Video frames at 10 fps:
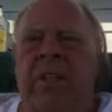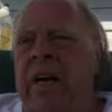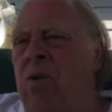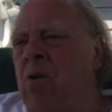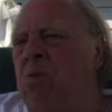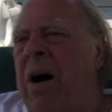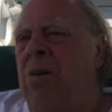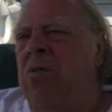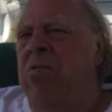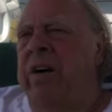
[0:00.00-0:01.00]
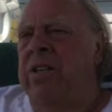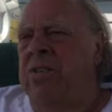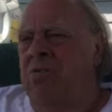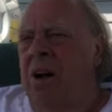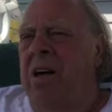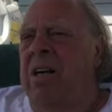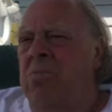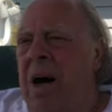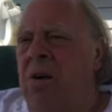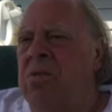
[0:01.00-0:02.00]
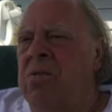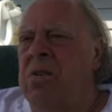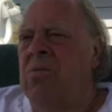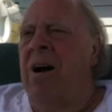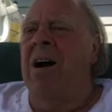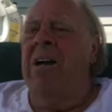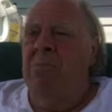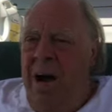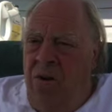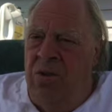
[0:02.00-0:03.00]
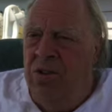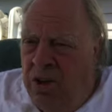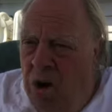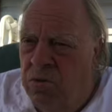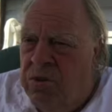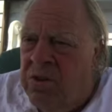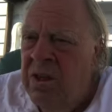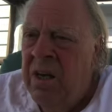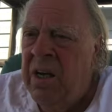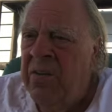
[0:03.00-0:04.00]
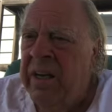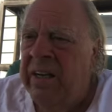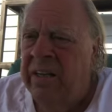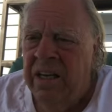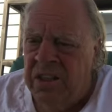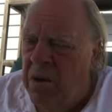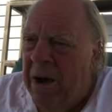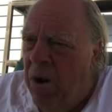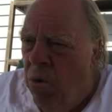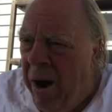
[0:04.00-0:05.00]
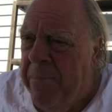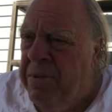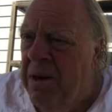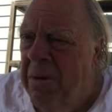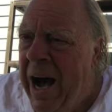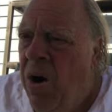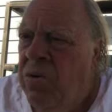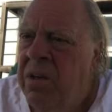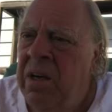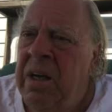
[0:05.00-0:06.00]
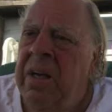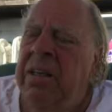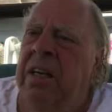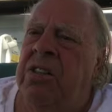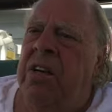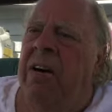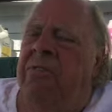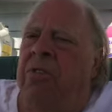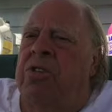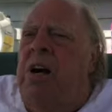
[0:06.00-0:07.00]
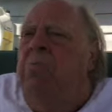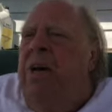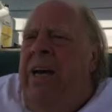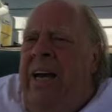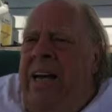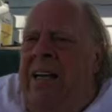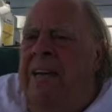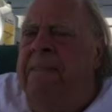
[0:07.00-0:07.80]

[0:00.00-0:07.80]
But that whole mountain range, the Rocky Mountain goats, they just about wiped them out just for something to eat,